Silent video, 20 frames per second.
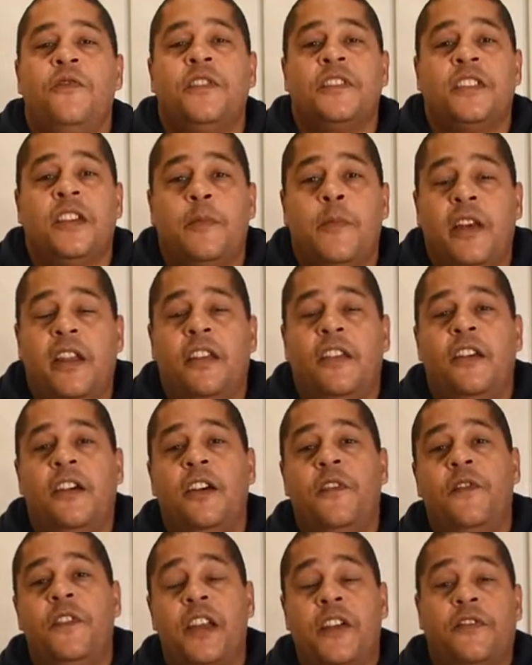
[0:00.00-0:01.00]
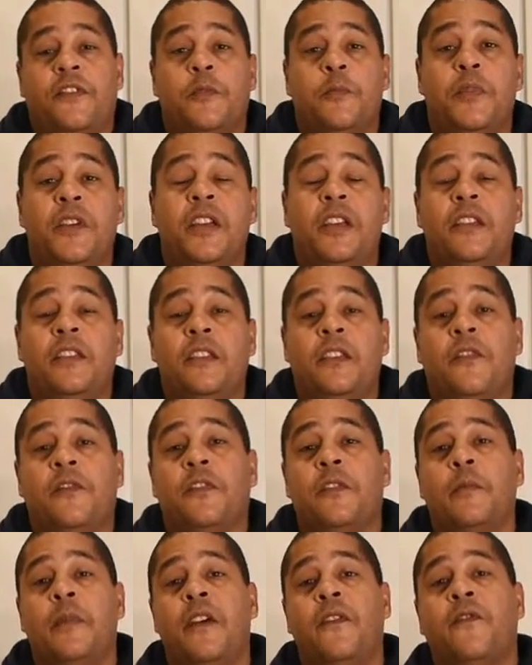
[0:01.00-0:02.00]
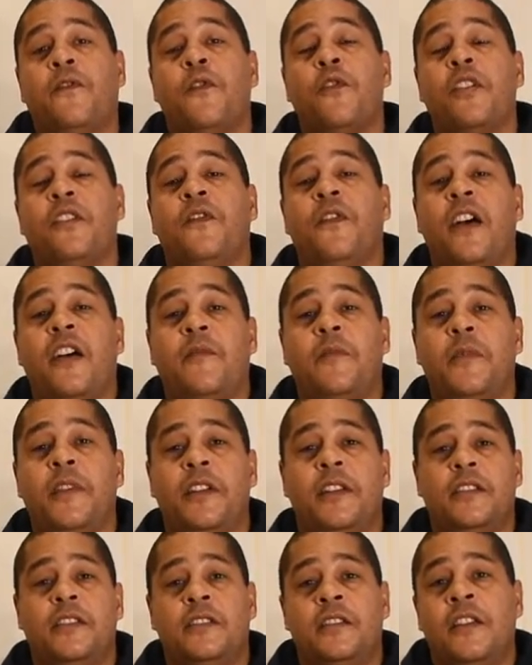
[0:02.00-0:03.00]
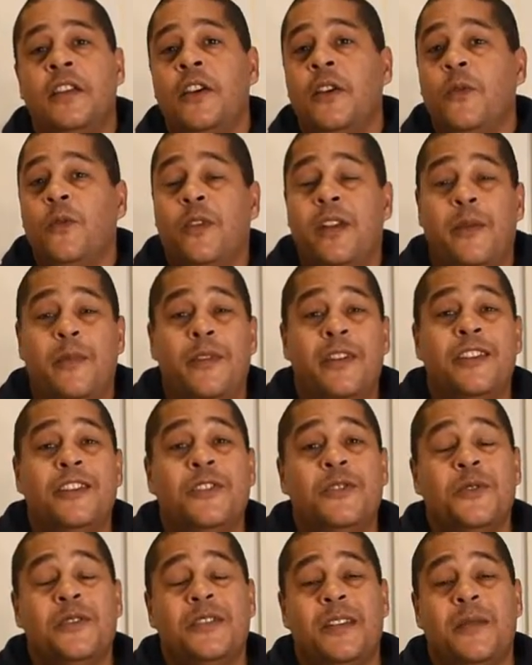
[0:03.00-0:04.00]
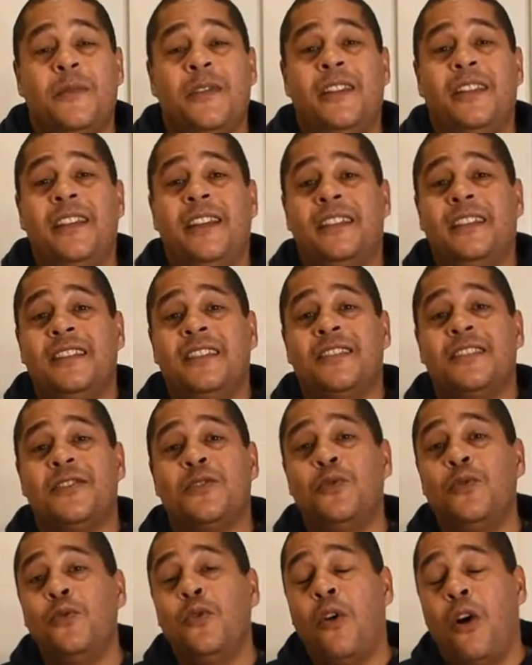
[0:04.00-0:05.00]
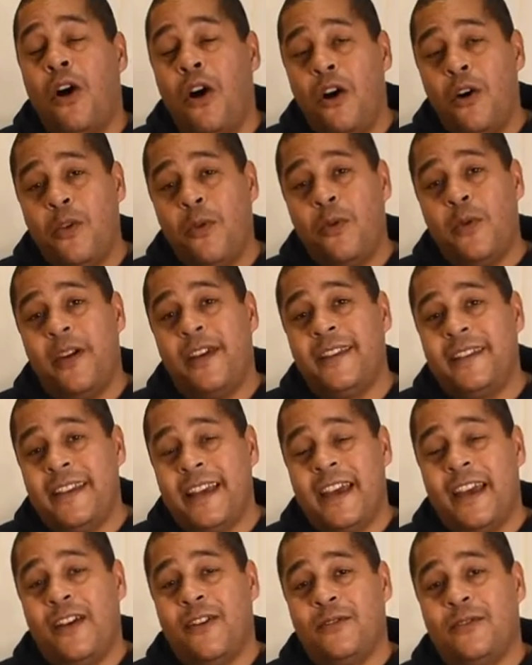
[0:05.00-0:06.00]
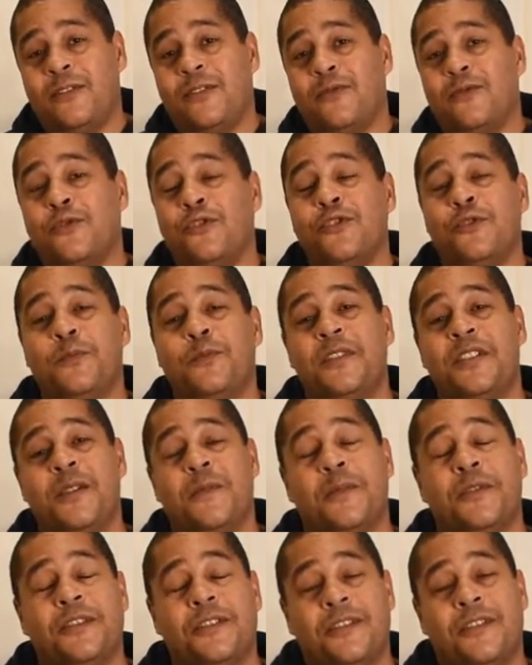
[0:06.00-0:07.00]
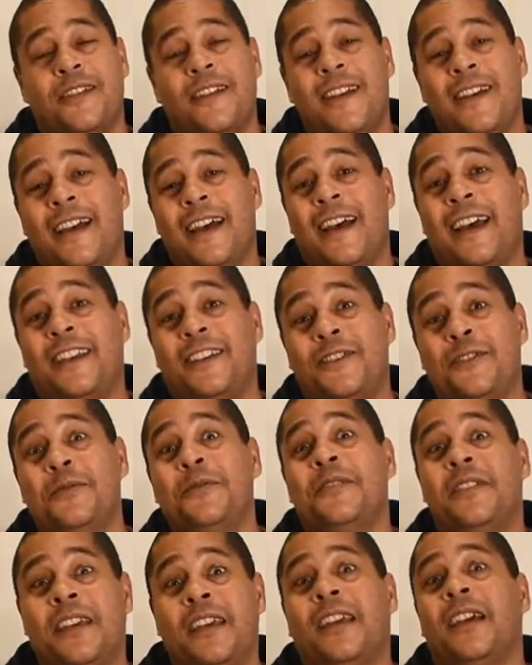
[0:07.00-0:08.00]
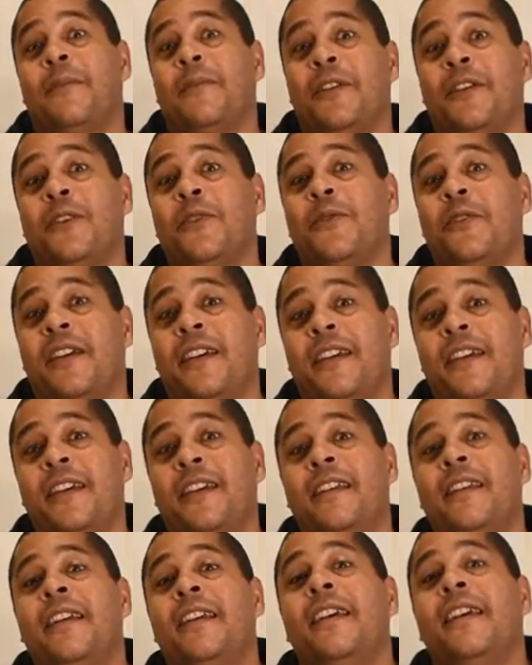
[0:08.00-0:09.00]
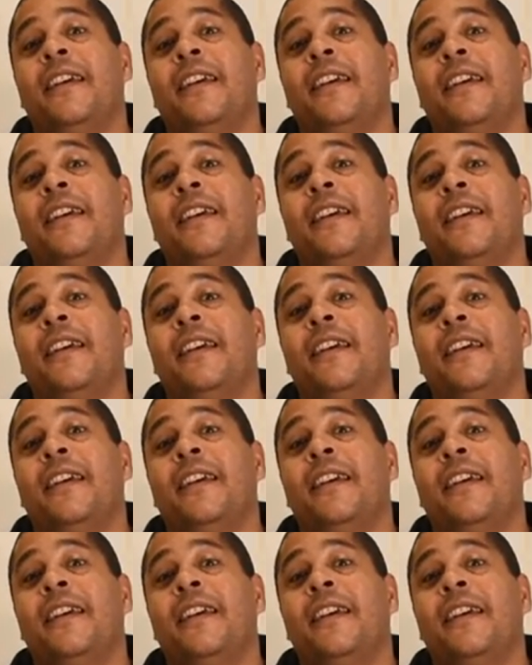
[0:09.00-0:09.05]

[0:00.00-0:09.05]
has come out of the oven after being in there for about 45 minutes, what I'm going to do is I'm going to let this cool all the way down to room temperature. I do think I'm going to go ahead